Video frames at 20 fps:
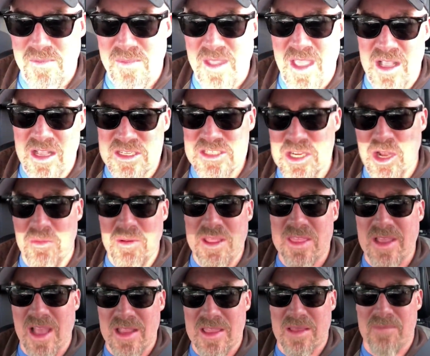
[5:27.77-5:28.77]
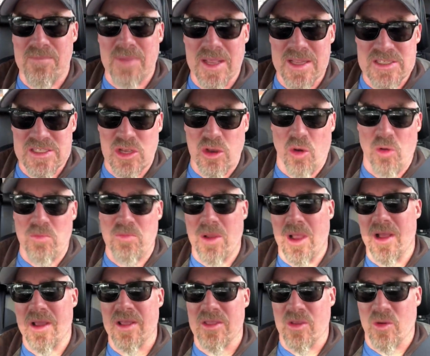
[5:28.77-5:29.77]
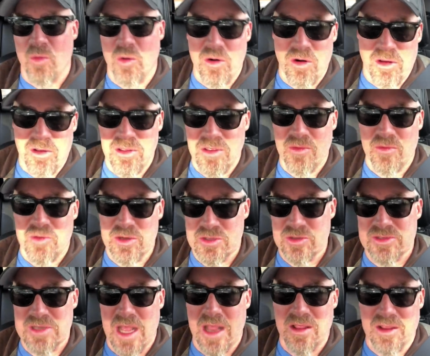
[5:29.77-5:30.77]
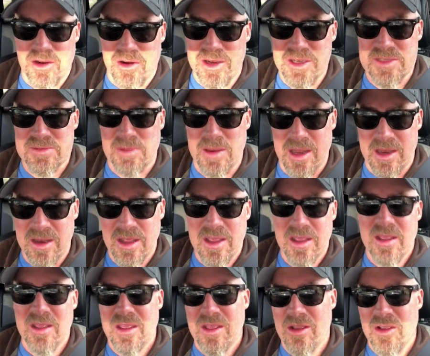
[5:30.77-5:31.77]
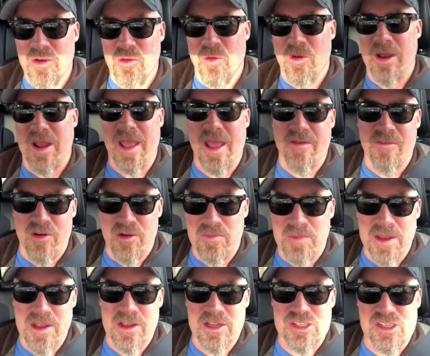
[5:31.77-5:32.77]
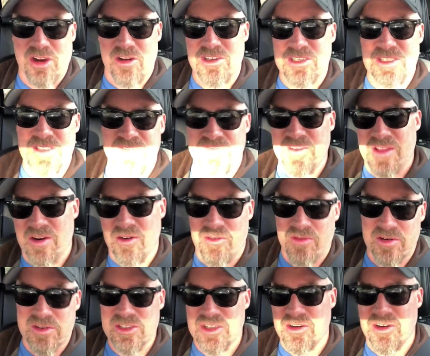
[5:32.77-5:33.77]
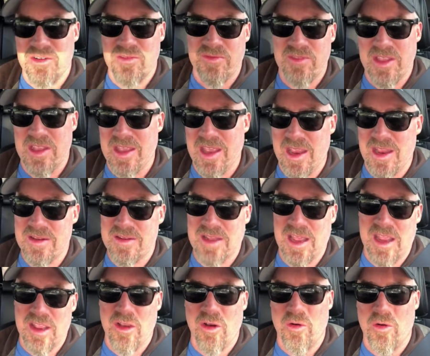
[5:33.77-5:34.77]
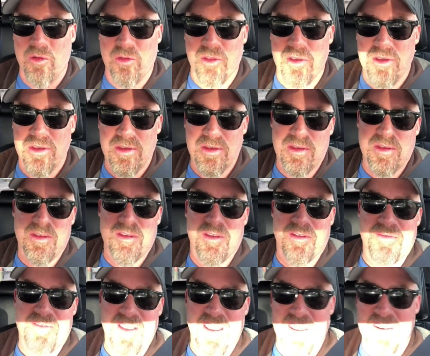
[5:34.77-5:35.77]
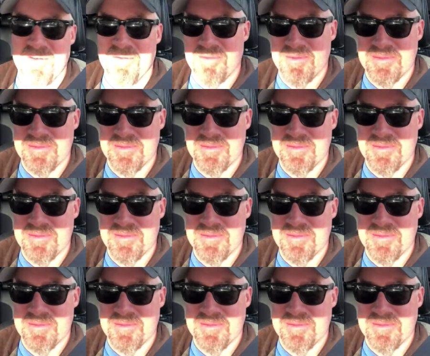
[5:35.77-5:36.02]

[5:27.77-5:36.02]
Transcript: Because nobody thought the biggest gold bug in the world, which was Alan Greenspan, would ever be in charge of the Federal Reserve, the anti gold Fed.